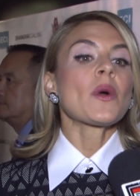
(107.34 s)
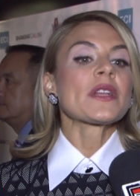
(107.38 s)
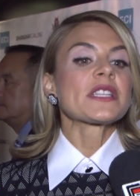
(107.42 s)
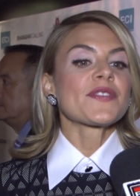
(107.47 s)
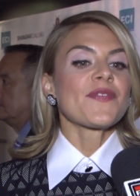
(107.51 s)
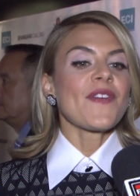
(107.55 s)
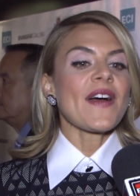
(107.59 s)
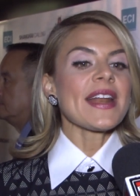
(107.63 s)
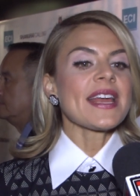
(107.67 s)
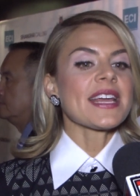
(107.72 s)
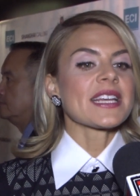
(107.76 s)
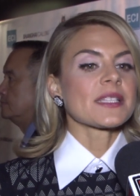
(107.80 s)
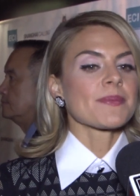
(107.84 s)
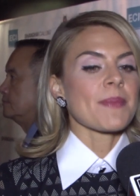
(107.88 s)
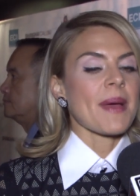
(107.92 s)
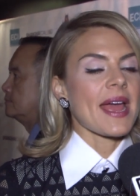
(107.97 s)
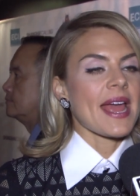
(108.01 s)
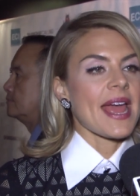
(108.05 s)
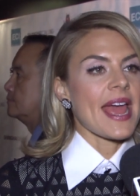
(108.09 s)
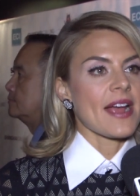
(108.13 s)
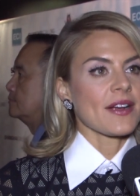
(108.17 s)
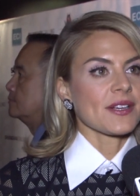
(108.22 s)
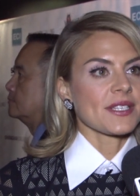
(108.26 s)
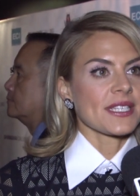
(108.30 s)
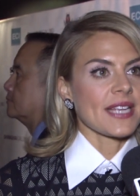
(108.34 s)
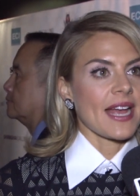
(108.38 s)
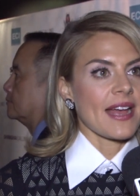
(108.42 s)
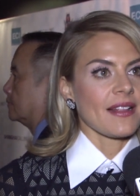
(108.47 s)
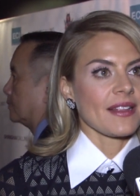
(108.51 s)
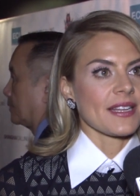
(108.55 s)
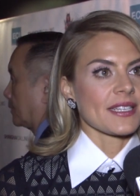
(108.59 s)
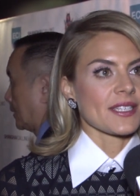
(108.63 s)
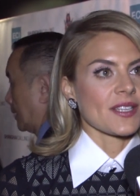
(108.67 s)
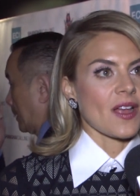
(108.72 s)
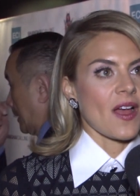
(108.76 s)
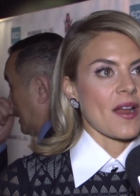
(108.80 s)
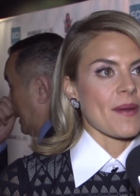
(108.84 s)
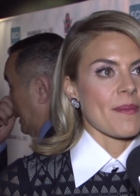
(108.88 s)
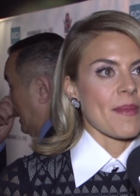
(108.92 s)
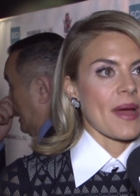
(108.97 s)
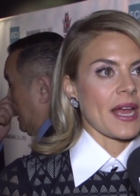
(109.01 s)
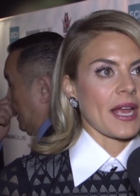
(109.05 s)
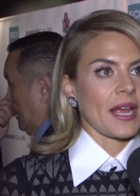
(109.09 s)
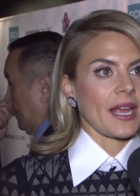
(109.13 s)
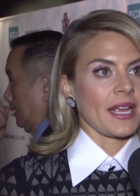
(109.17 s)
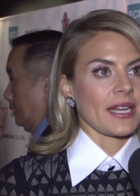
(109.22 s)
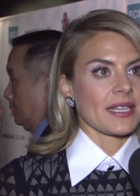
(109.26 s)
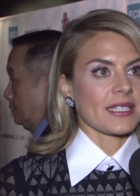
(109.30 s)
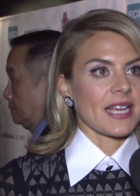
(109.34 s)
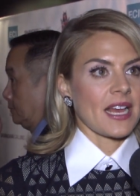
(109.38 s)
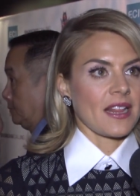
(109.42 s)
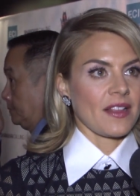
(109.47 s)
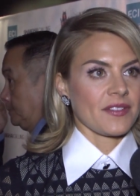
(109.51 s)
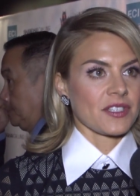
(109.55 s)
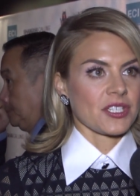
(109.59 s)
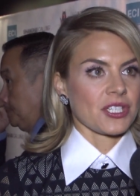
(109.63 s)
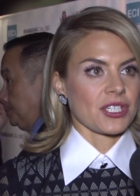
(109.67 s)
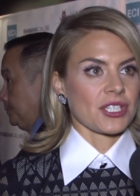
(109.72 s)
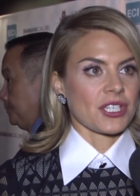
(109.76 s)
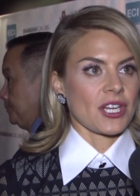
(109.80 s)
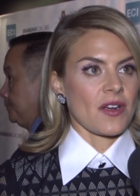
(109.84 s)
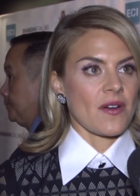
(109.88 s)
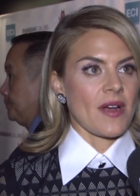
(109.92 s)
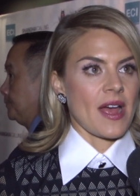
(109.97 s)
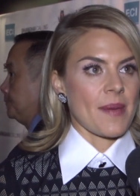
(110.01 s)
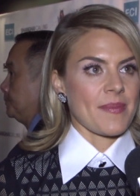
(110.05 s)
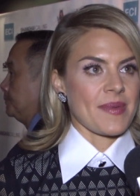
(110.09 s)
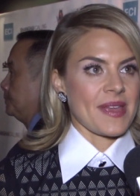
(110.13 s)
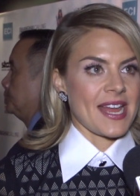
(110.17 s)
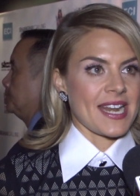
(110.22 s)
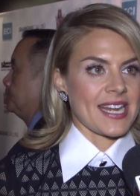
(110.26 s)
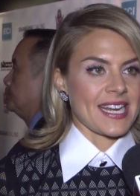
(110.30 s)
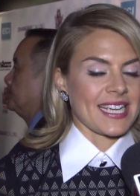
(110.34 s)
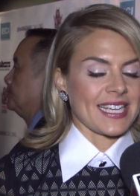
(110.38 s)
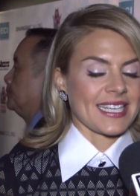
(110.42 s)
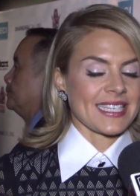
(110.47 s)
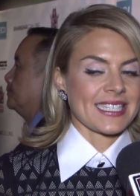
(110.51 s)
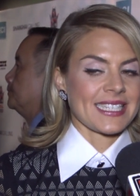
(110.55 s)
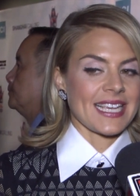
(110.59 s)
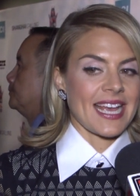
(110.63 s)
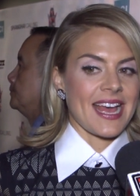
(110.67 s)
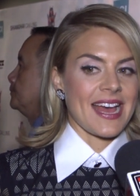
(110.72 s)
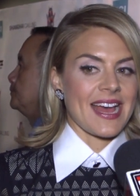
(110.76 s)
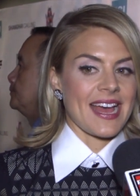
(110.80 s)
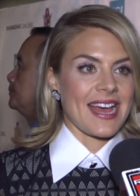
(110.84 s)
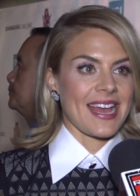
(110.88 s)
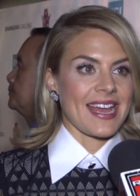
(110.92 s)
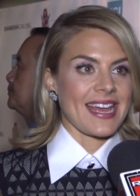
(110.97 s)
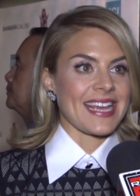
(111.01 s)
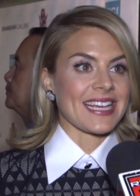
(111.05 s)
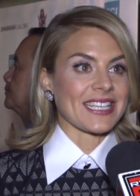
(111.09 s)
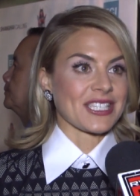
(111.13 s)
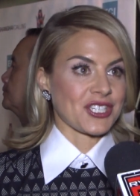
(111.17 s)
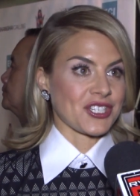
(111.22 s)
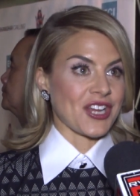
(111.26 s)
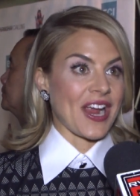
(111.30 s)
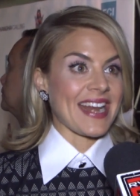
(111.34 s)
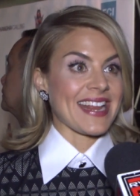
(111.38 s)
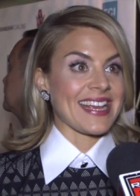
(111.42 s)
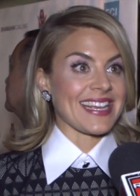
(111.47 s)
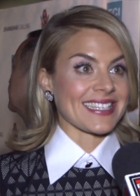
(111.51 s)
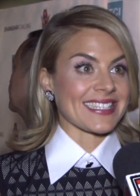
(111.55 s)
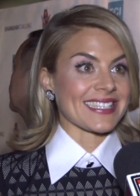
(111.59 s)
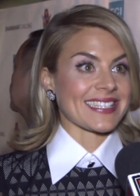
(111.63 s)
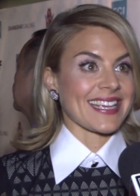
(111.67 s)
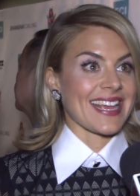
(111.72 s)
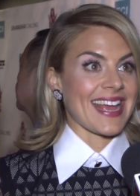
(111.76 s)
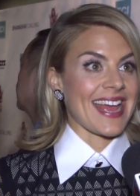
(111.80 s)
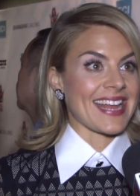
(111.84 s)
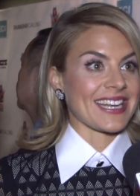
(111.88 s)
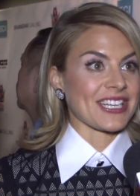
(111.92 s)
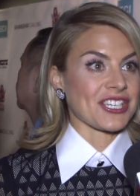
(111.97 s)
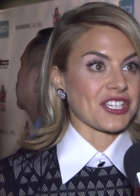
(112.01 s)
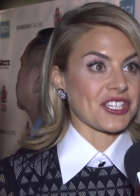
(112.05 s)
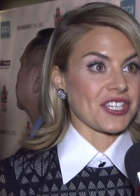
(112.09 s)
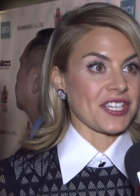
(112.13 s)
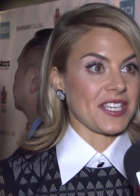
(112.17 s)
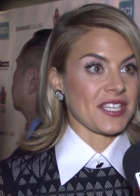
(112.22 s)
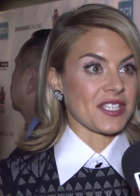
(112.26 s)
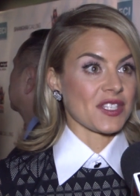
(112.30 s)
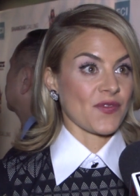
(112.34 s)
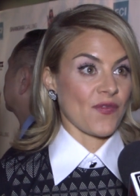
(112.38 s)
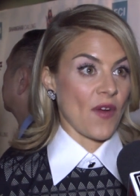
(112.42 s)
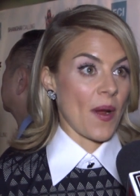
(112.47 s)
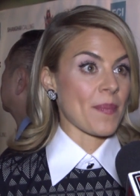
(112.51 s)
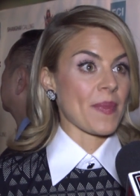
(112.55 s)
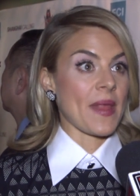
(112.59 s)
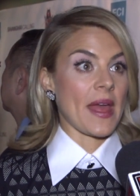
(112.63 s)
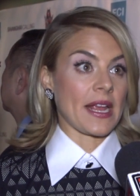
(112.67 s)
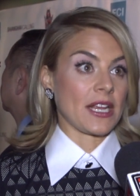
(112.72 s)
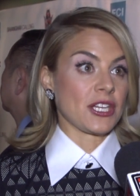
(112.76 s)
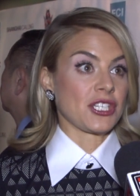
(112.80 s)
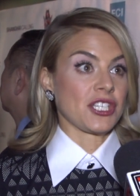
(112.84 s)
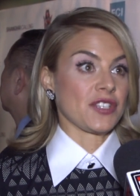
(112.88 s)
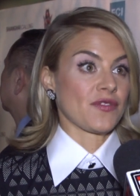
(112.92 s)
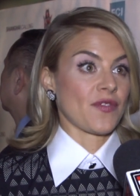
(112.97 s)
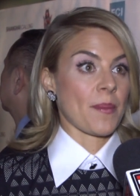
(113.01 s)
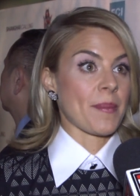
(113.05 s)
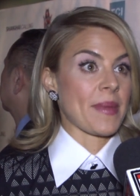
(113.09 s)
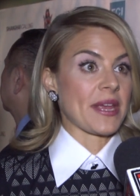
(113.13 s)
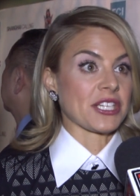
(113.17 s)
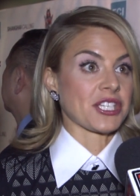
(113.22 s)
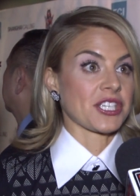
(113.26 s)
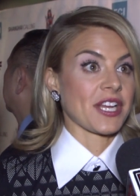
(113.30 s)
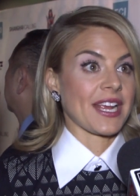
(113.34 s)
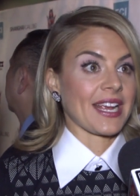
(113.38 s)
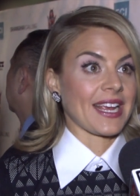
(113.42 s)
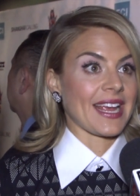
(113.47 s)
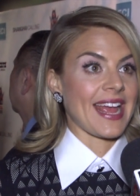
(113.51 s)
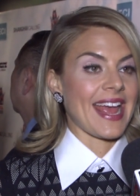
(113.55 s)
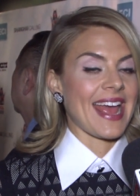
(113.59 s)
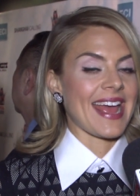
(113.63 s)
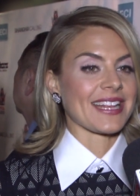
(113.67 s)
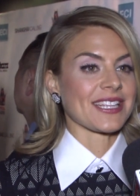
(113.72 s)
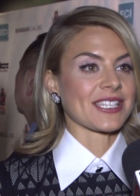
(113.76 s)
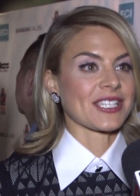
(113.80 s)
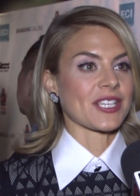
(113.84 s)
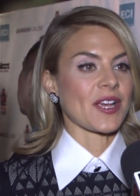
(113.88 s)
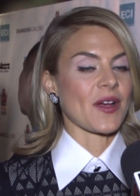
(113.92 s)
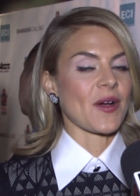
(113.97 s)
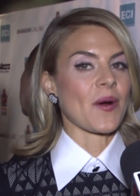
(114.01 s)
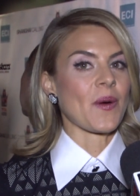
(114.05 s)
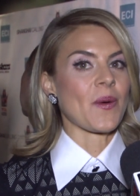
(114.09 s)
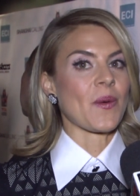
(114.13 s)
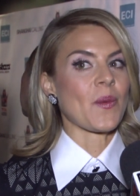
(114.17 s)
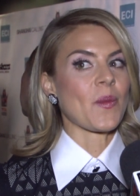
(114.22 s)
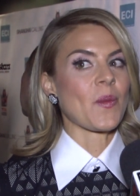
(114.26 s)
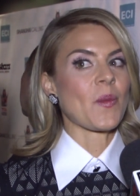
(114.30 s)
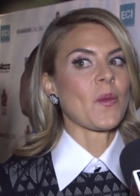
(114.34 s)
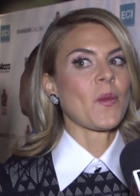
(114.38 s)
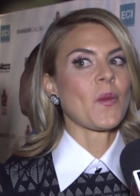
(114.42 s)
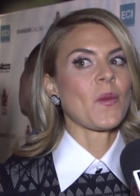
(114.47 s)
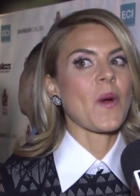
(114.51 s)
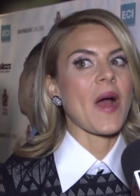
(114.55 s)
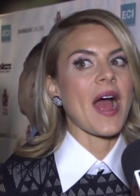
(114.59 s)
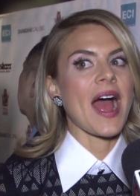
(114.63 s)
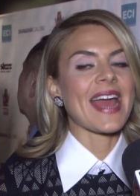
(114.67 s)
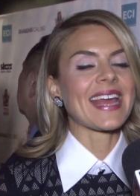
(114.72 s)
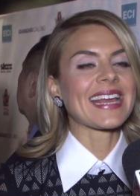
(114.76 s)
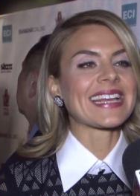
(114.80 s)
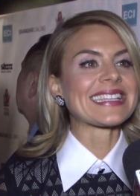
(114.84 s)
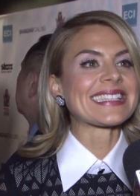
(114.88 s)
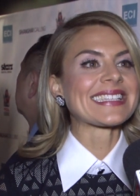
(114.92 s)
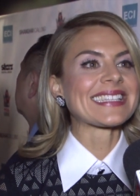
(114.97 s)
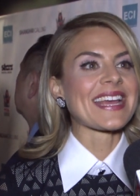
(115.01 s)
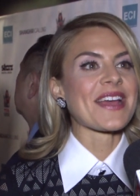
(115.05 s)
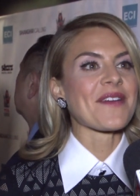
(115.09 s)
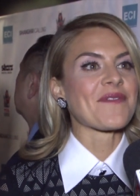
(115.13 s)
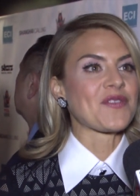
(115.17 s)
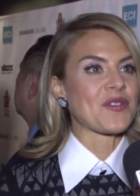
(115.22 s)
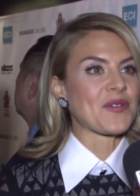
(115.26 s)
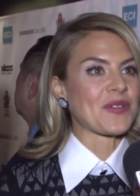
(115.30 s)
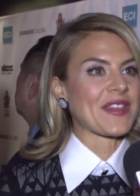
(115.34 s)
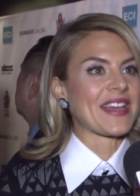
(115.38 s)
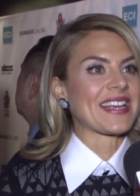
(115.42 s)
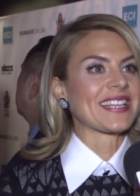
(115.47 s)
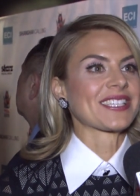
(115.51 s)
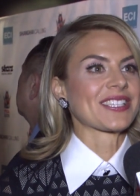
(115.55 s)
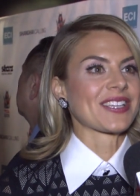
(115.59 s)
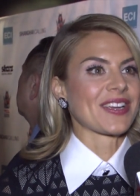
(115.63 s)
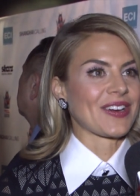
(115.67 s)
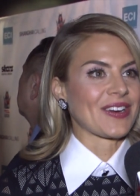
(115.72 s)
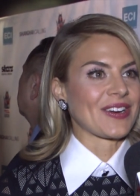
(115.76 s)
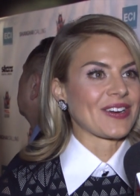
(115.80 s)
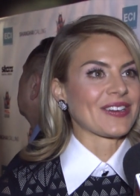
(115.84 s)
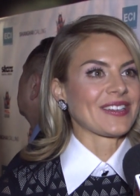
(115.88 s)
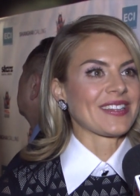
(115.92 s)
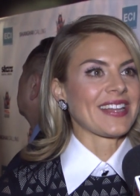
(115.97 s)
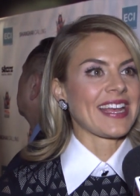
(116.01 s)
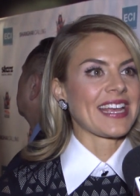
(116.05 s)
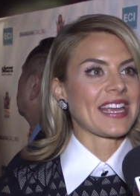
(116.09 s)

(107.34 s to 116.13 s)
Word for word: What's funny is my hairstylist on my television show Happy Endings is Chinese, and she's from Beijing, and so I can say a few things to her.